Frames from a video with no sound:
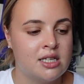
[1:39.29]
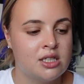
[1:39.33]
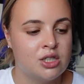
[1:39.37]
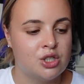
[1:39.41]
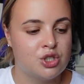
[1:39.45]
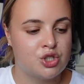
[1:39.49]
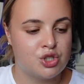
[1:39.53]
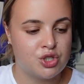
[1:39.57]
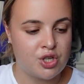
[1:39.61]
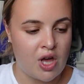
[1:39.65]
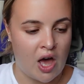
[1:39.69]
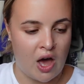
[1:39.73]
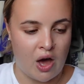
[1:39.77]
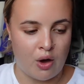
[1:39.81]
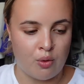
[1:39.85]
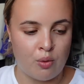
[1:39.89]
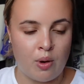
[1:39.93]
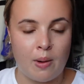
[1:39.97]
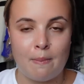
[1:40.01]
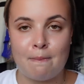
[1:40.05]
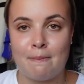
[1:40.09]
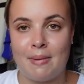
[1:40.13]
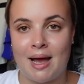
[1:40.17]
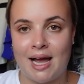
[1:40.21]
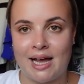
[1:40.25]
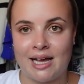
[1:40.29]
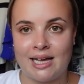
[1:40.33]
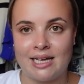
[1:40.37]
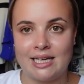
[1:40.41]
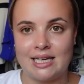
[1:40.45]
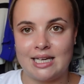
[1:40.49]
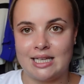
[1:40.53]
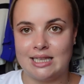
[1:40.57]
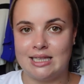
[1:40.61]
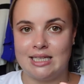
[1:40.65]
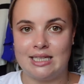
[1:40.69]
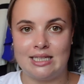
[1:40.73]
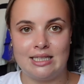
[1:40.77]
So
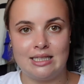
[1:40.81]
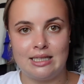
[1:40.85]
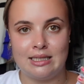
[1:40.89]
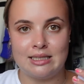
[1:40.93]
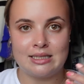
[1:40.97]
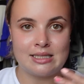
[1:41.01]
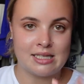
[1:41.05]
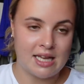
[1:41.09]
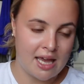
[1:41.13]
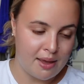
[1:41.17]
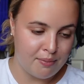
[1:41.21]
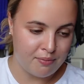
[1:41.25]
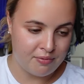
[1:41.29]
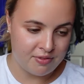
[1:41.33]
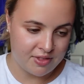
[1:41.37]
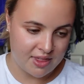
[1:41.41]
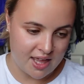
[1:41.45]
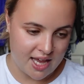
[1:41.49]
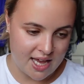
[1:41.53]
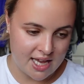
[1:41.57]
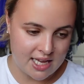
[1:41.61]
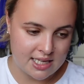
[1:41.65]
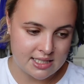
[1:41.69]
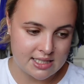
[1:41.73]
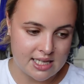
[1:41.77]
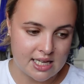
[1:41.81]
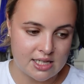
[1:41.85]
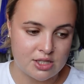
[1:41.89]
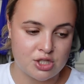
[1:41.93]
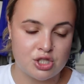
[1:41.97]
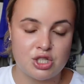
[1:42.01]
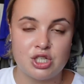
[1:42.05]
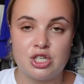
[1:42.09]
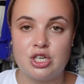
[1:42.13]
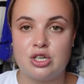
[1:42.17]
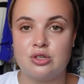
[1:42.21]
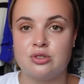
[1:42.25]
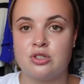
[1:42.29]
my little tip for this is
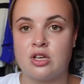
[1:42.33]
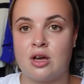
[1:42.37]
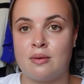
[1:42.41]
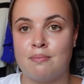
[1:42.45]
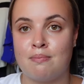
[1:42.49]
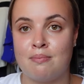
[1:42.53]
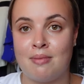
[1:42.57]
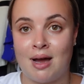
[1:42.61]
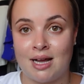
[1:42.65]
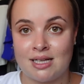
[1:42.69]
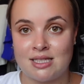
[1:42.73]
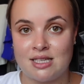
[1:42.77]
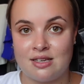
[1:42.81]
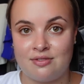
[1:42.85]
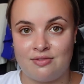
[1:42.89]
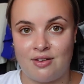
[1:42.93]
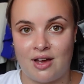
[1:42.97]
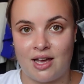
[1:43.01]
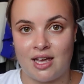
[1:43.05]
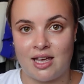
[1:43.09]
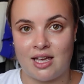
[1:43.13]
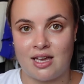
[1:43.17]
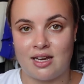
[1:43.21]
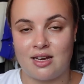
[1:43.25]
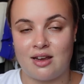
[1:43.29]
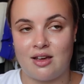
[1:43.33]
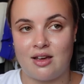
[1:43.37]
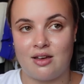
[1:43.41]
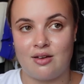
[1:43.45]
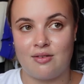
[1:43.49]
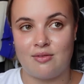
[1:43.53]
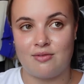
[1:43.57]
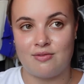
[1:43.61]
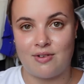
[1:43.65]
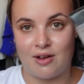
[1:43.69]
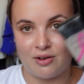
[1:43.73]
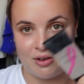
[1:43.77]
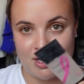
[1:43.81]
to use a mattifying
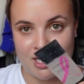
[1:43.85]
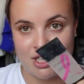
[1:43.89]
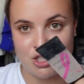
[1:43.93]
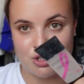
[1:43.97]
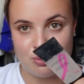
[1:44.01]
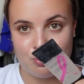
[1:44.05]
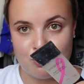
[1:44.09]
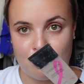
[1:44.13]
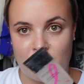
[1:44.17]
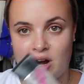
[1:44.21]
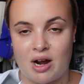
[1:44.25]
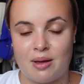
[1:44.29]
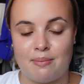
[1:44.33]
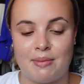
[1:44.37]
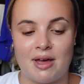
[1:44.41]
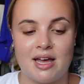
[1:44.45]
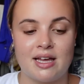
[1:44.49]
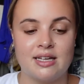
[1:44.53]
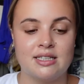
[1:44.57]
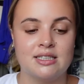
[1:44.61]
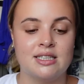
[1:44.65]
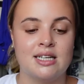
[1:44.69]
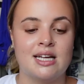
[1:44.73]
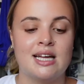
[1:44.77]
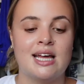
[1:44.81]
foundation primer